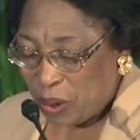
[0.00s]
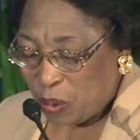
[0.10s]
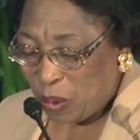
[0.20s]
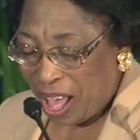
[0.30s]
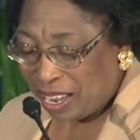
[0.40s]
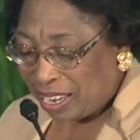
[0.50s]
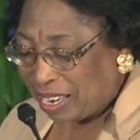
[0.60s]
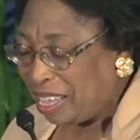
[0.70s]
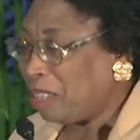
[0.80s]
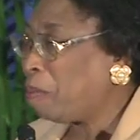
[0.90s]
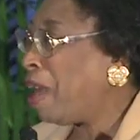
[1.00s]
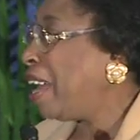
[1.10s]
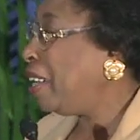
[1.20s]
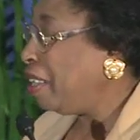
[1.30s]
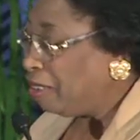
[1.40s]
While legal
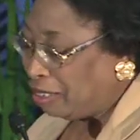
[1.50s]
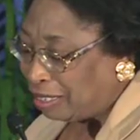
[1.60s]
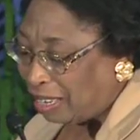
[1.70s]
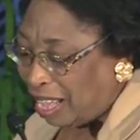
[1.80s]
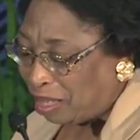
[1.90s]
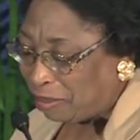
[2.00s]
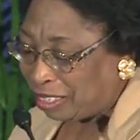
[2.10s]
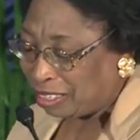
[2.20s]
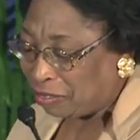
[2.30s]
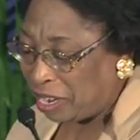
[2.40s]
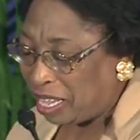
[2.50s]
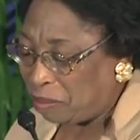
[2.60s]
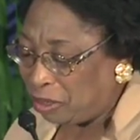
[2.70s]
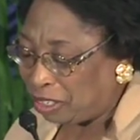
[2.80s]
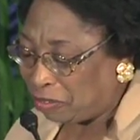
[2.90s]
pioneers like Mrs. Frankie
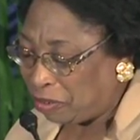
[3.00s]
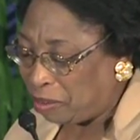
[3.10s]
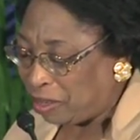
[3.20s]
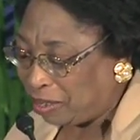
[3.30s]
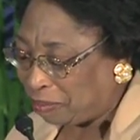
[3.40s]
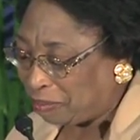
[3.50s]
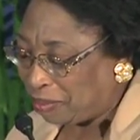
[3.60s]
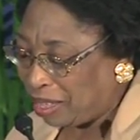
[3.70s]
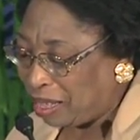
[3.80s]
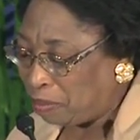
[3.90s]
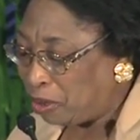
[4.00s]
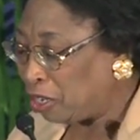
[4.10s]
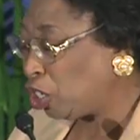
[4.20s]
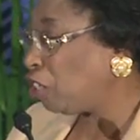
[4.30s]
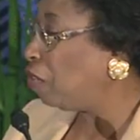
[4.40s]
Muse Freeman
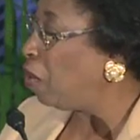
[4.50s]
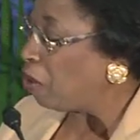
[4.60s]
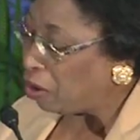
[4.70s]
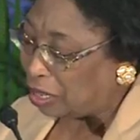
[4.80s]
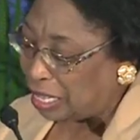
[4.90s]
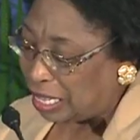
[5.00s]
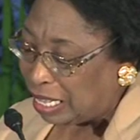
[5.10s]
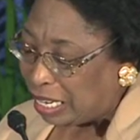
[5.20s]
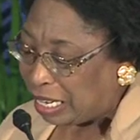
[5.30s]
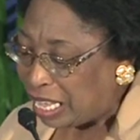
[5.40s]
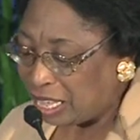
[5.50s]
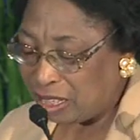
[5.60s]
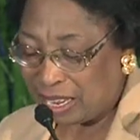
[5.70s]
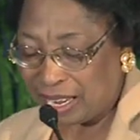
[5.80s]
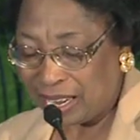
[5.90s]
pushed for
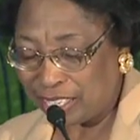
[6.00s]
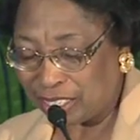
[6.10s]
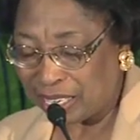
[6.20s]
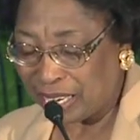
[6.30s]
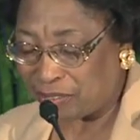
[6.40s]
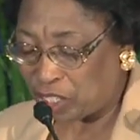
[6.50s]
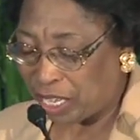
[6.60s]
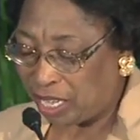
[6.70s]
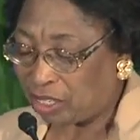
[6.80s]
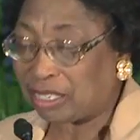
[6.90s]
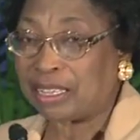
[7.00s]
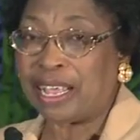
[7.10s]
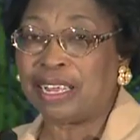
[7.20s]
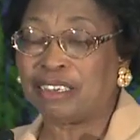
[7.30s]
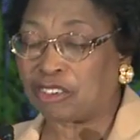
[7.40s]
legal and legislative changes to
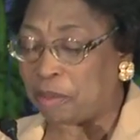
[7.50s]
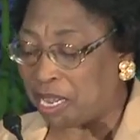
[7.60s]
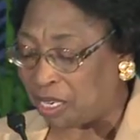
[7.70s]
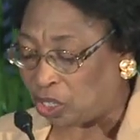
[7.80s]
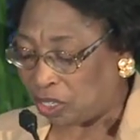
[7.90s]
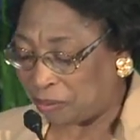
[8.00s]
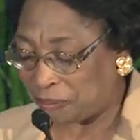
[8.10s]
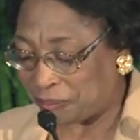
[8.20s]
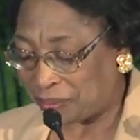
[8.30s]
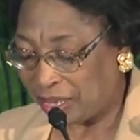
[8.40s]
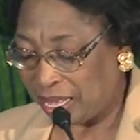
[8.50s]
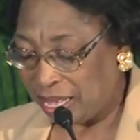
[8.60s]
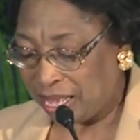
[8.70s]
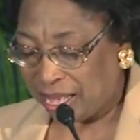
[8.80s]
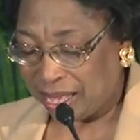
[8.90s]
end discrimination,
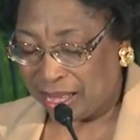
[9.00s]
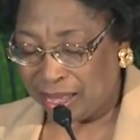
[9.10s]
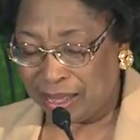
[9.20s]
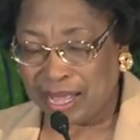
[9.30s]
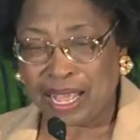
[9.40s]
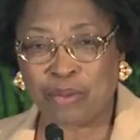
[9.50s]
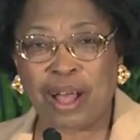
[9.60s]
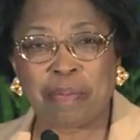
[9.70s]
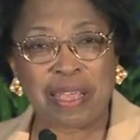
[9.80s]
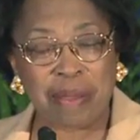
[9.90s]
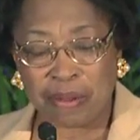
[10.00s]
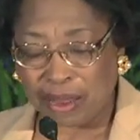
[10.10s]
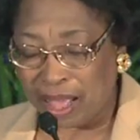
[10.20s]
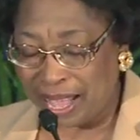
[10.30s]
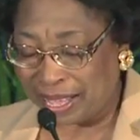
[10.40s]
and while people
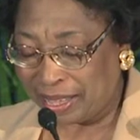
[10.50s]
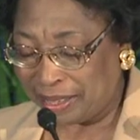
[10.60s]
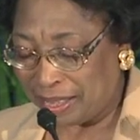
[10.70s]
like